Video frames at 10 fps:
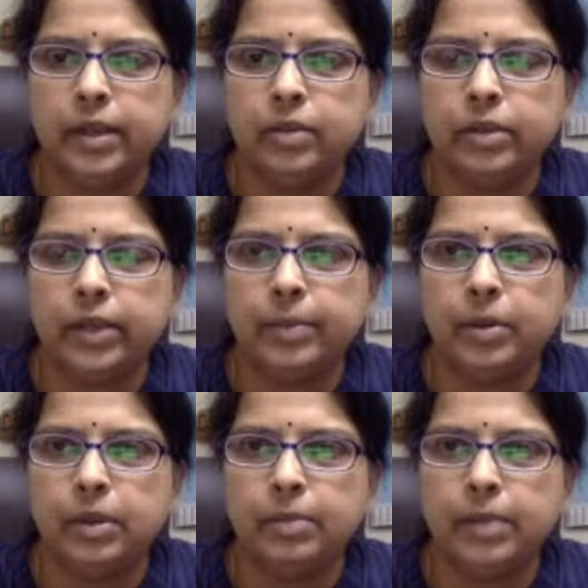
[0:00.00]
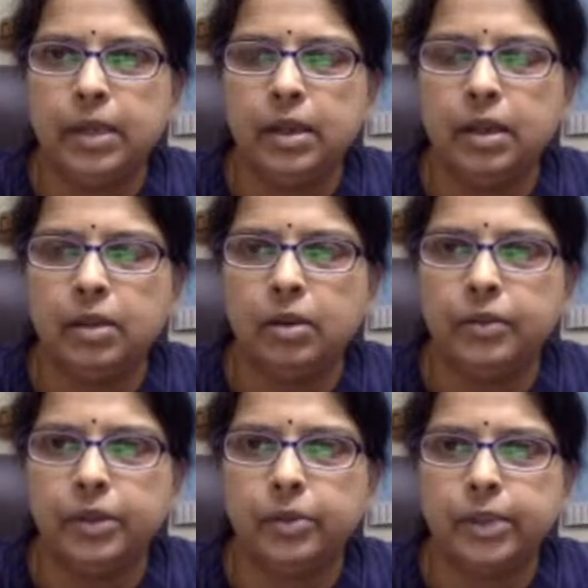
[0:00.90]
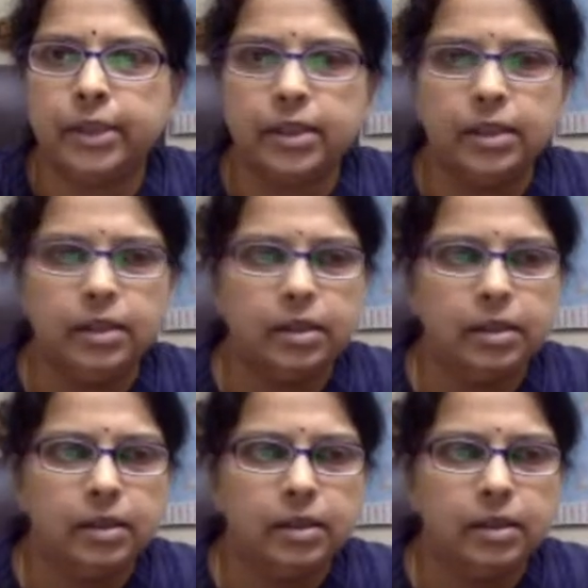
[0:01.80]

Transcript: can you type out the beginning of the question?